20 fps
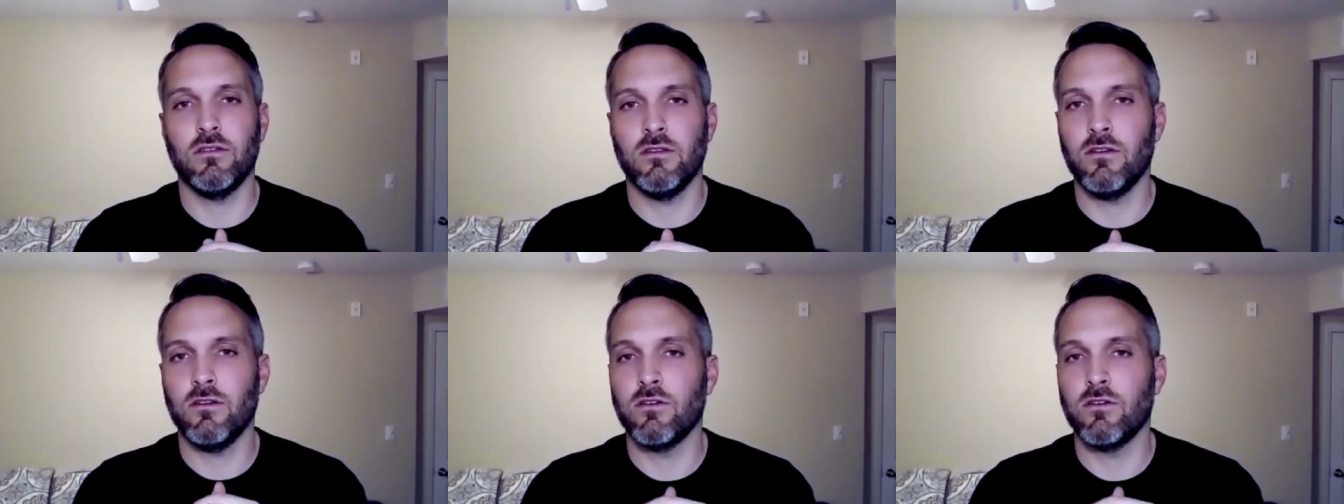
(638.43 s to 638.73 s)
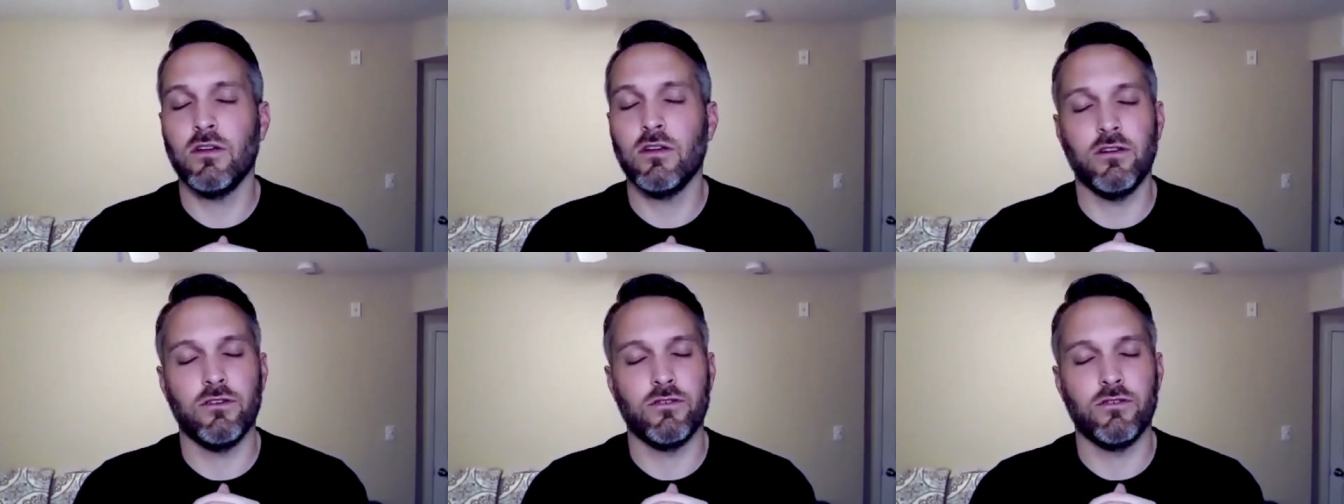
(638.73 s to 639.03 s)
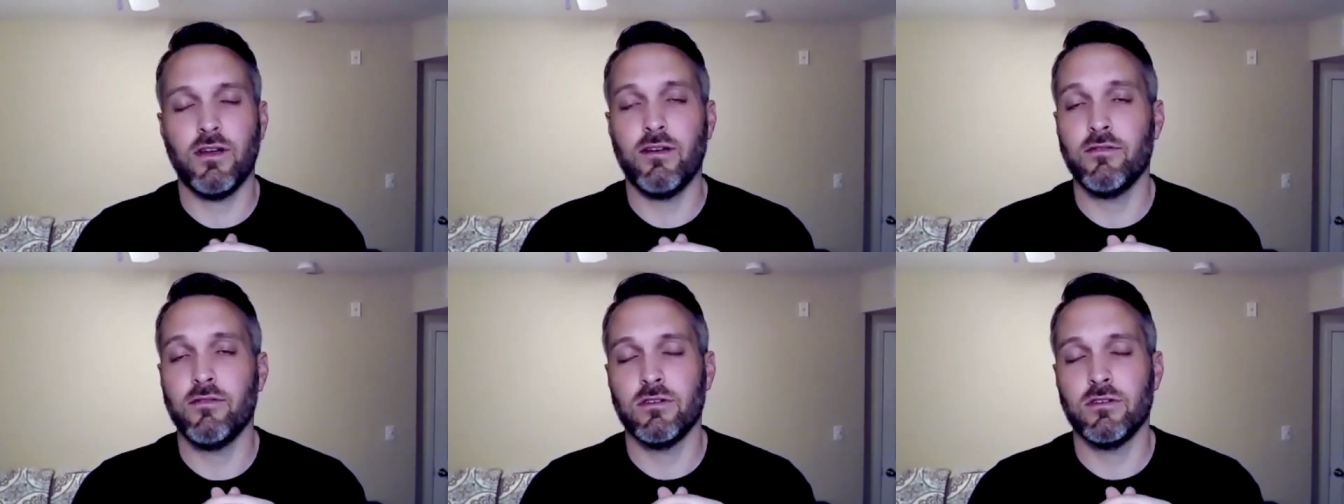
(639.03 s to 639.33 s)
you're going to
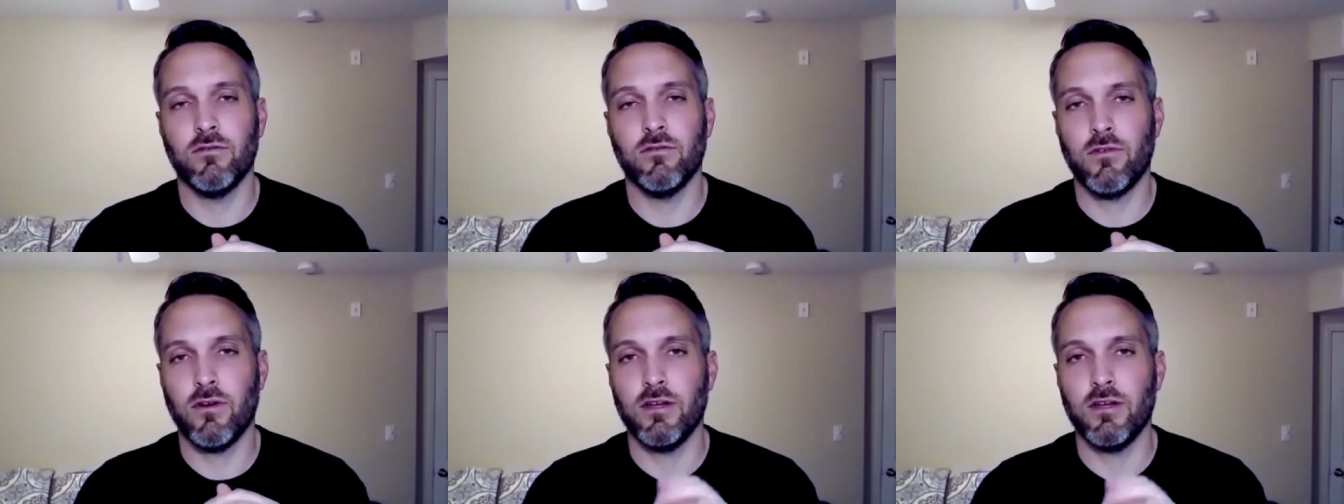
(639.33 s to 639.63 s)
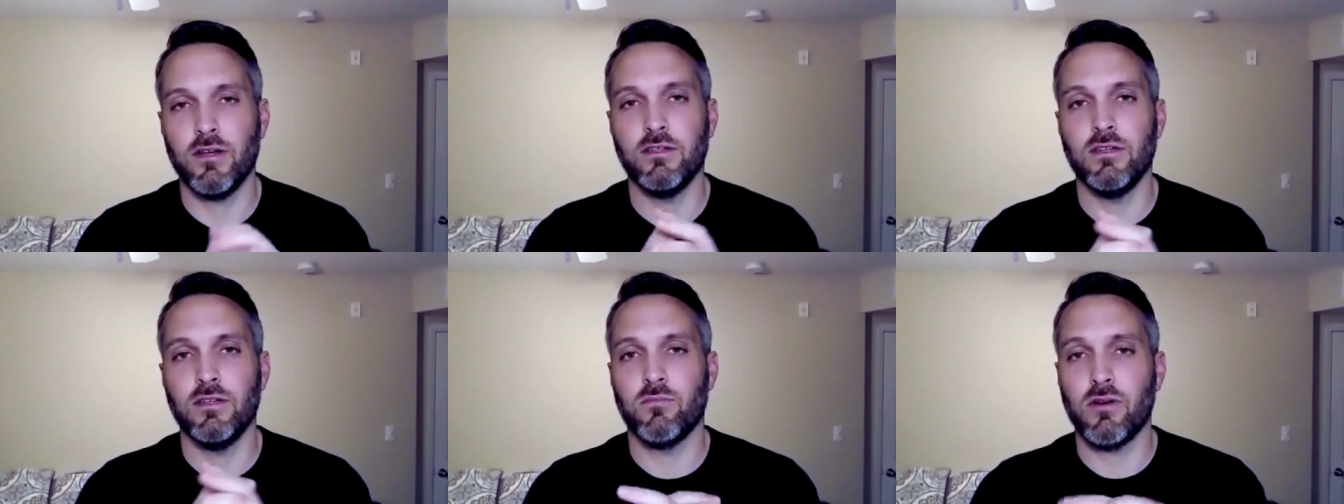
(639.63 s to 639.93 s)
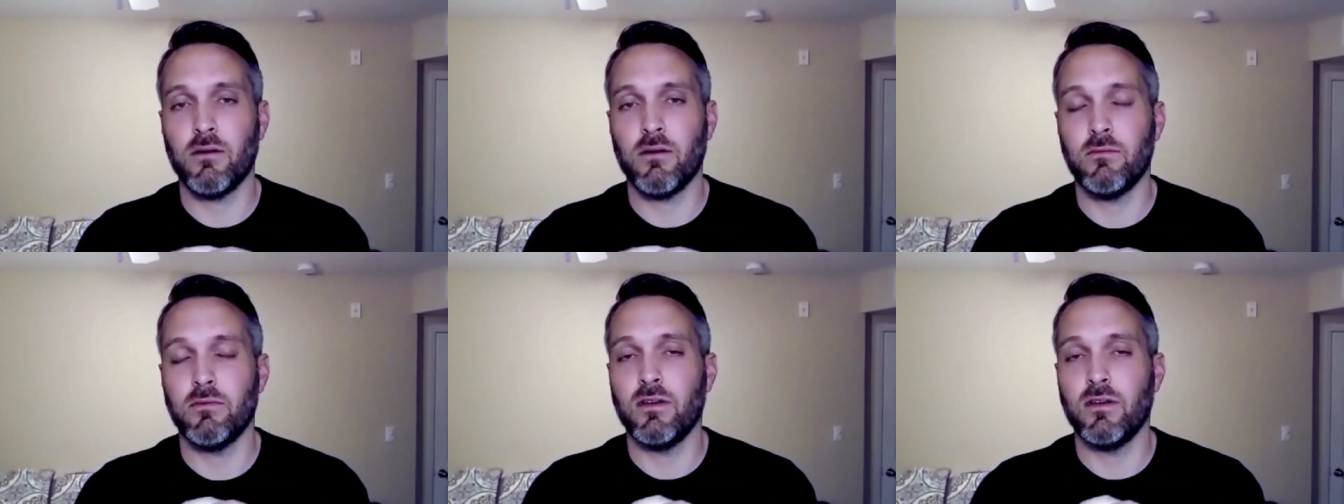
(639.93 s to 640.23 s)
drive yourself crazy and
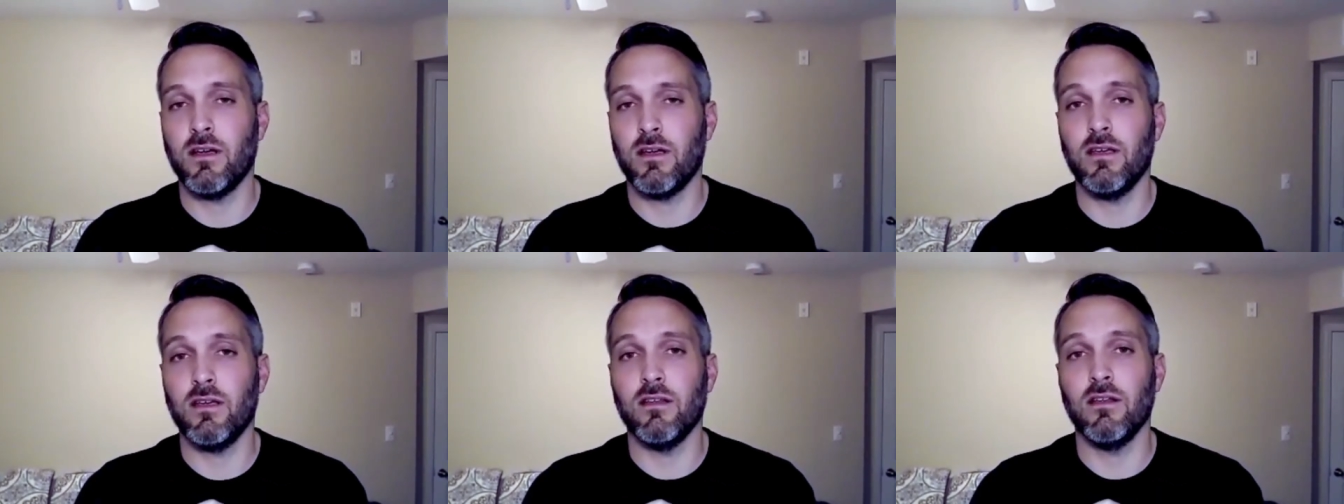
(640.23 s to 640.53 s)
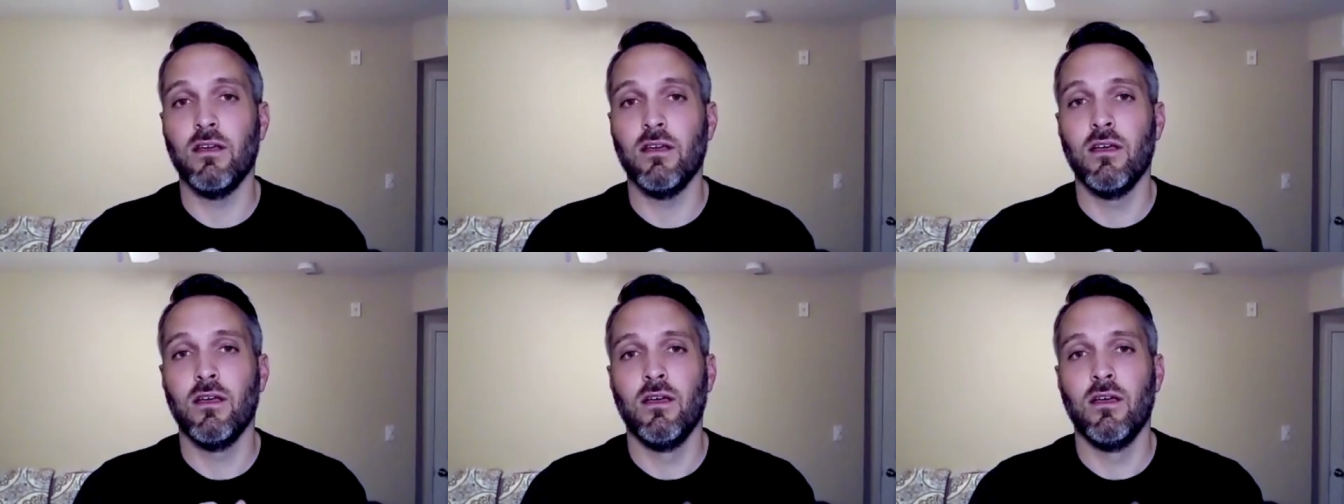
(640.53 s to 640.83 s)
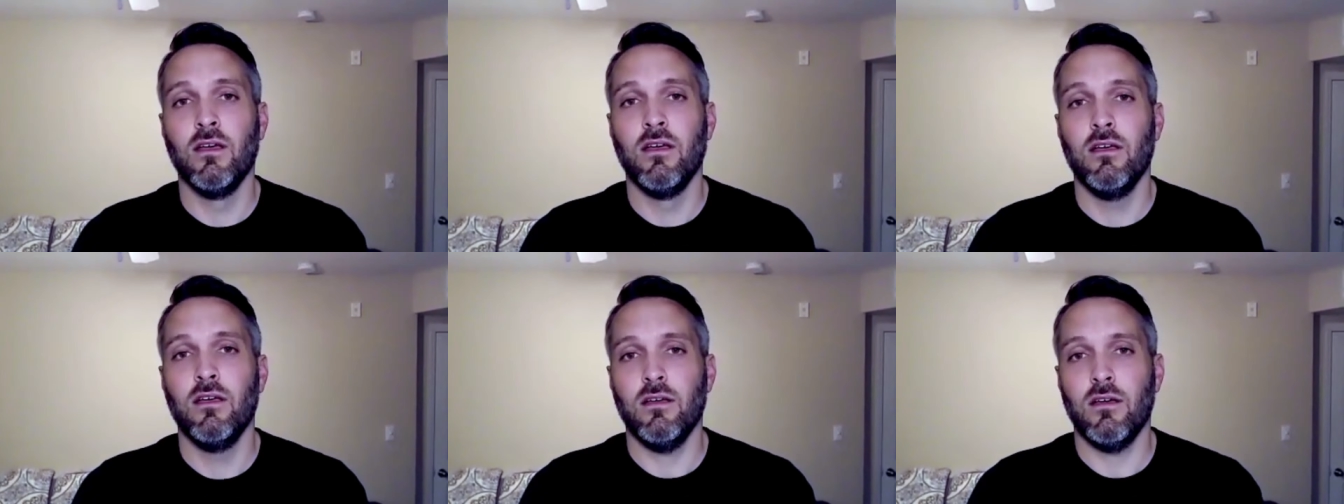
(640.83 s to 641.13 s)
probably not get
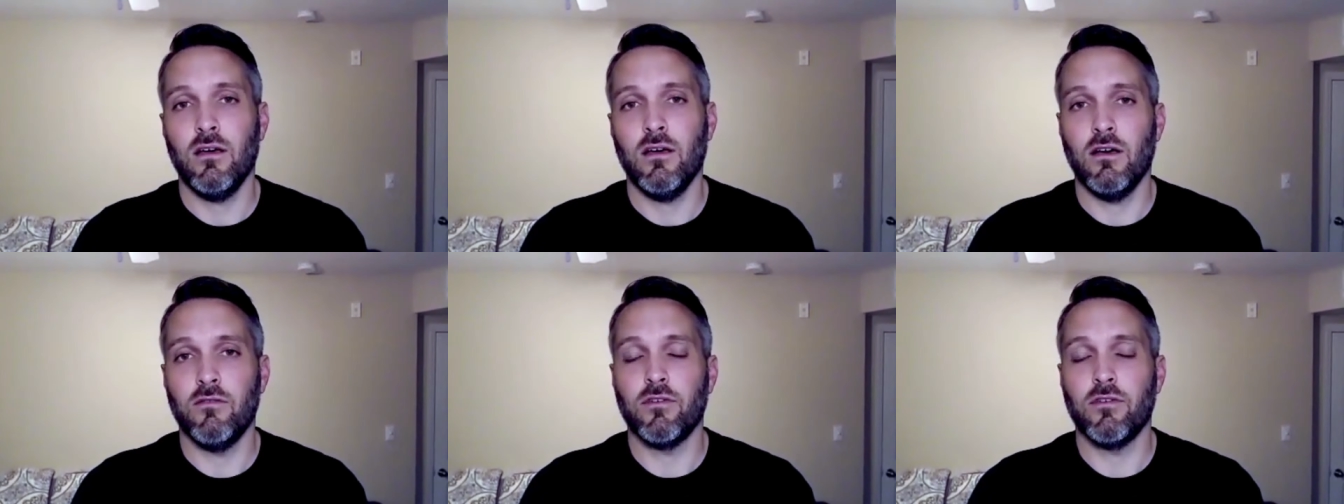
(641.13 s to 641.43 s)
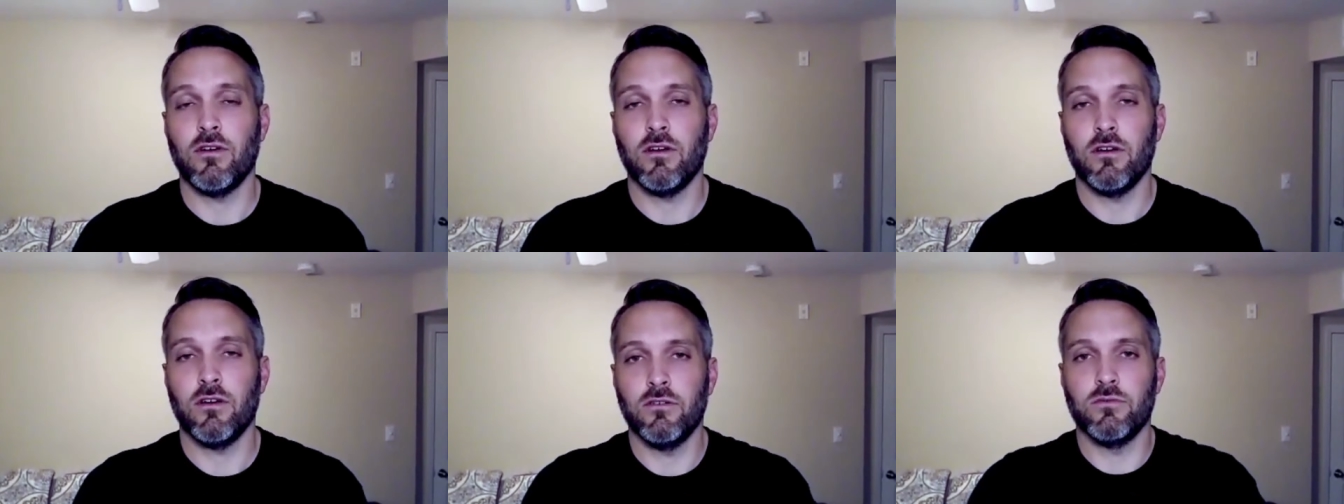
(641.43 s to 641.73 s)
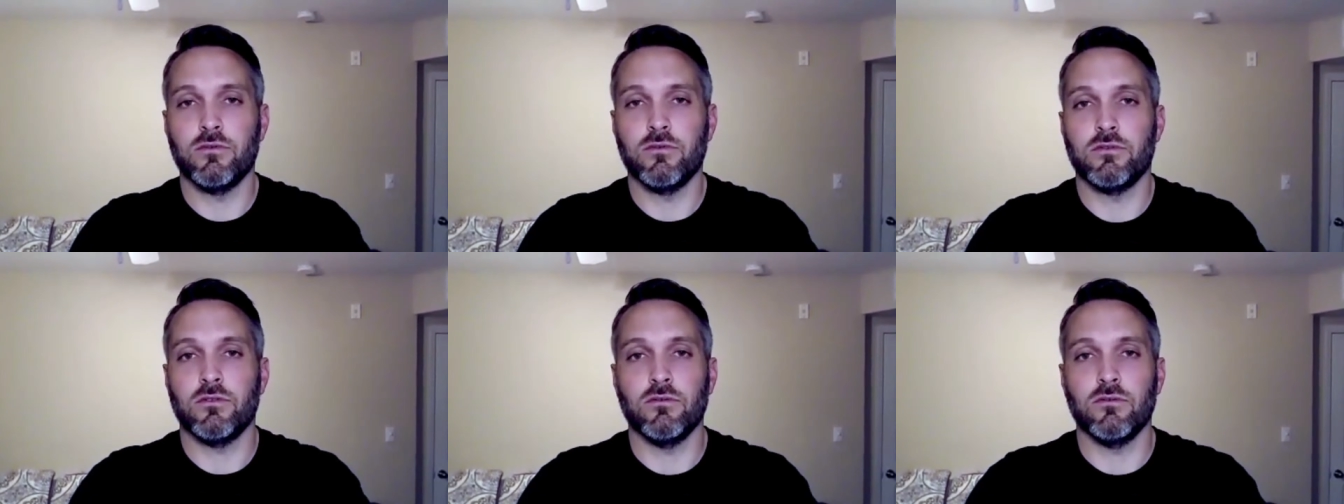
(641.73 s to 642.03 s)
uh, very good
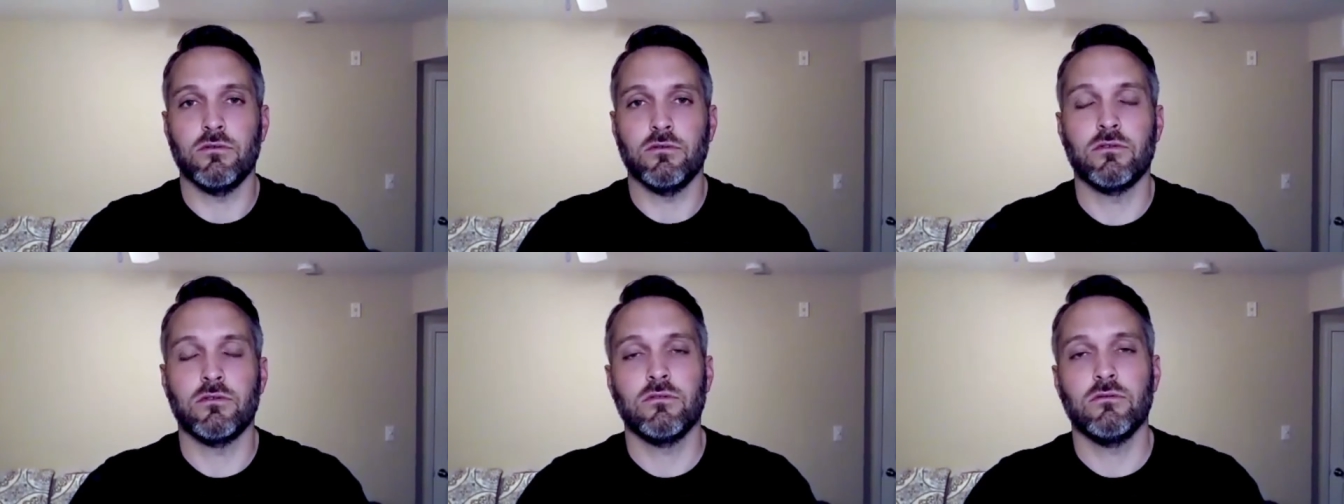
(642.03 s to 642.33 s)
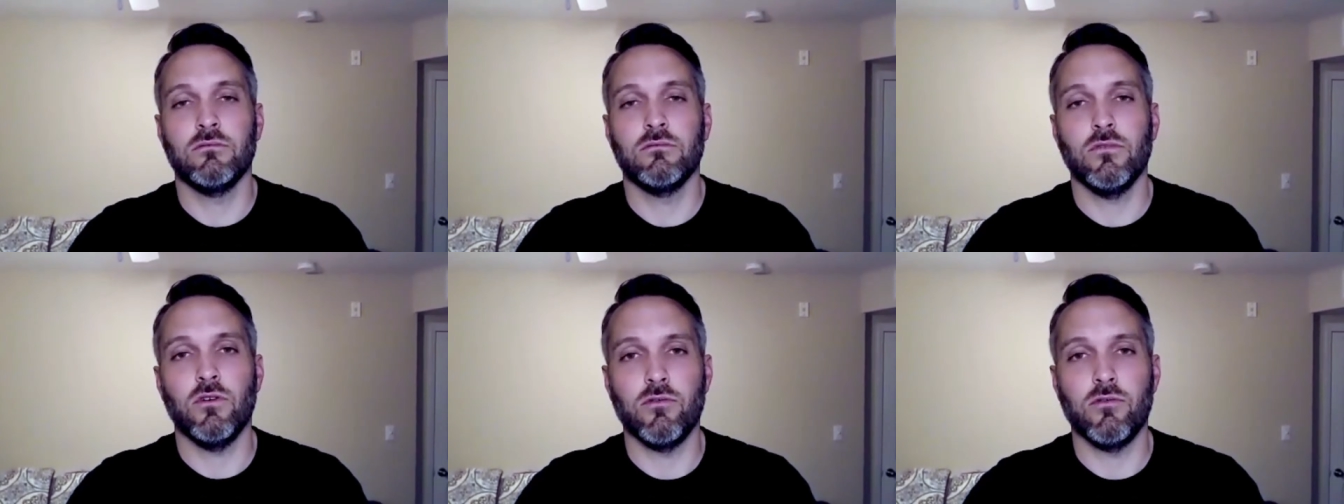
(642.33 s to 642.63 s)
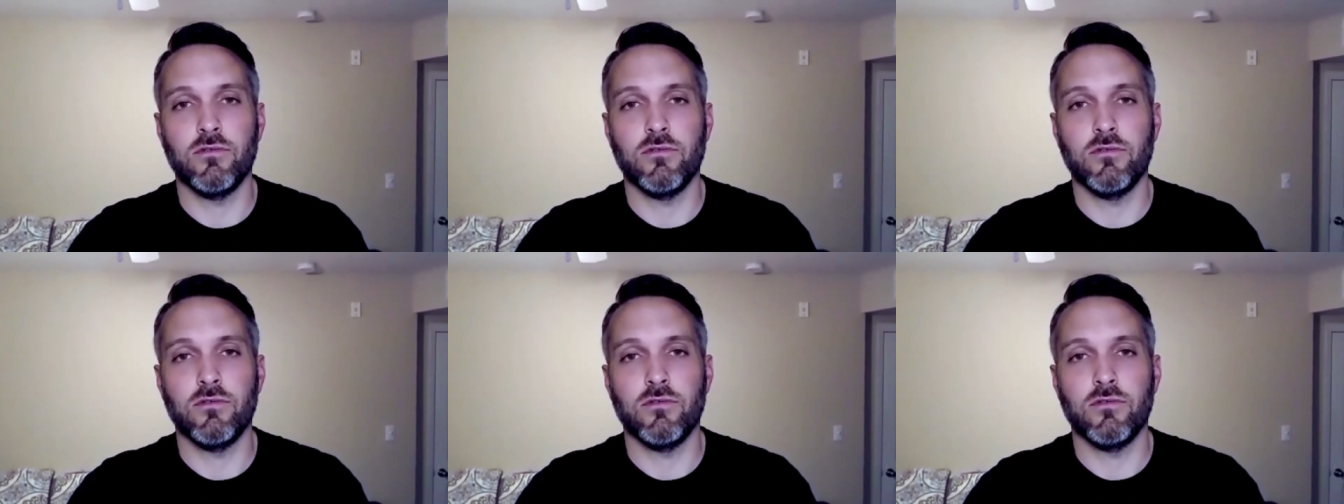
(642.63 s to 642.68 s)
results yeah.